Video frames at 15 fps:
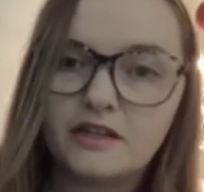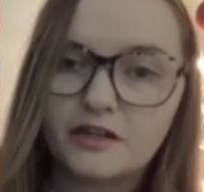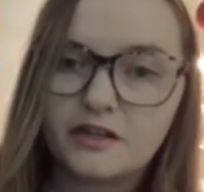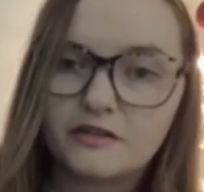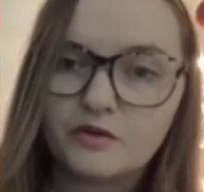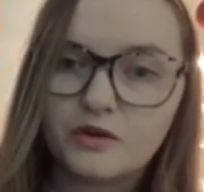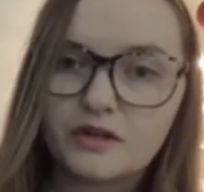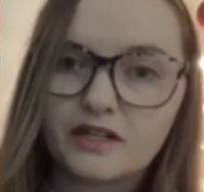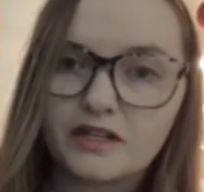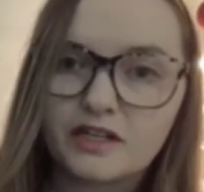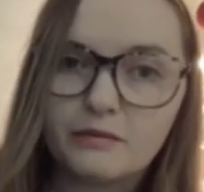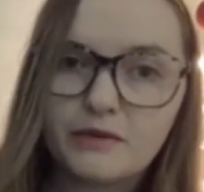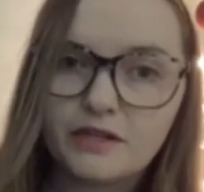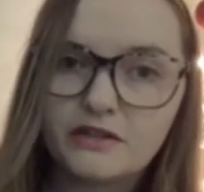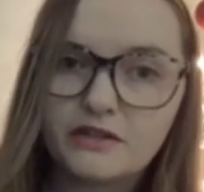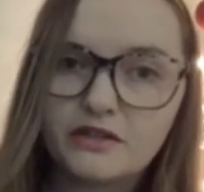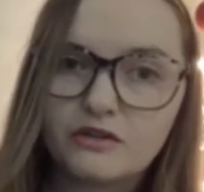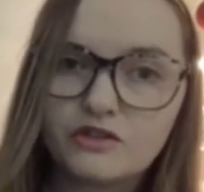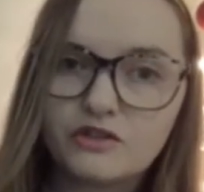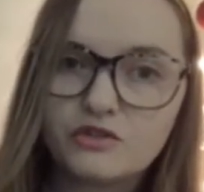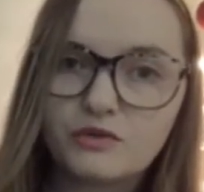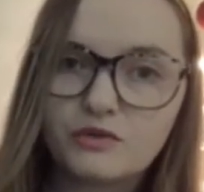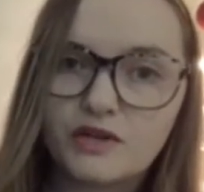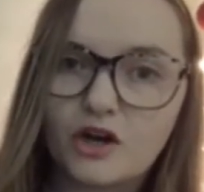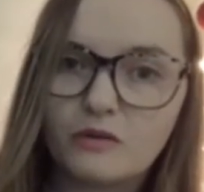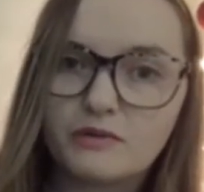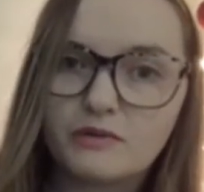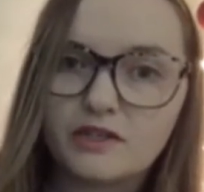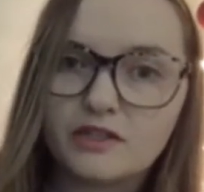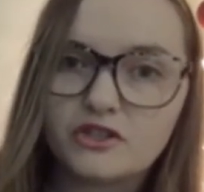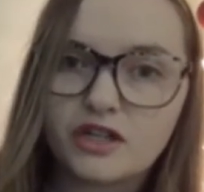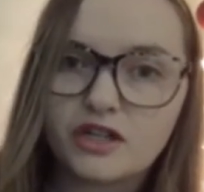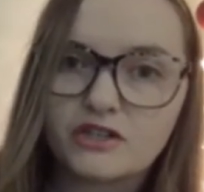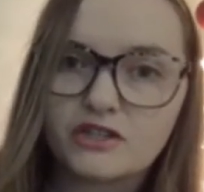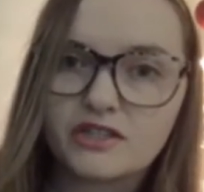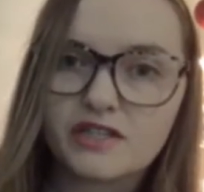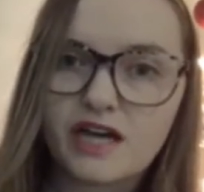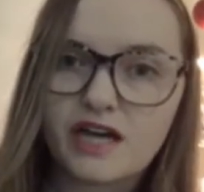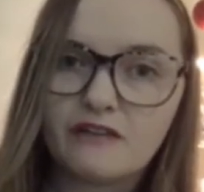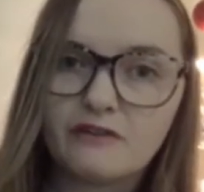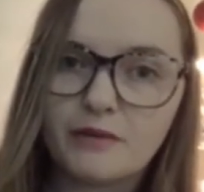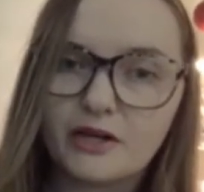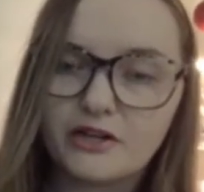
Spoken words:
Therefore, keeping notes would help the instructor to have a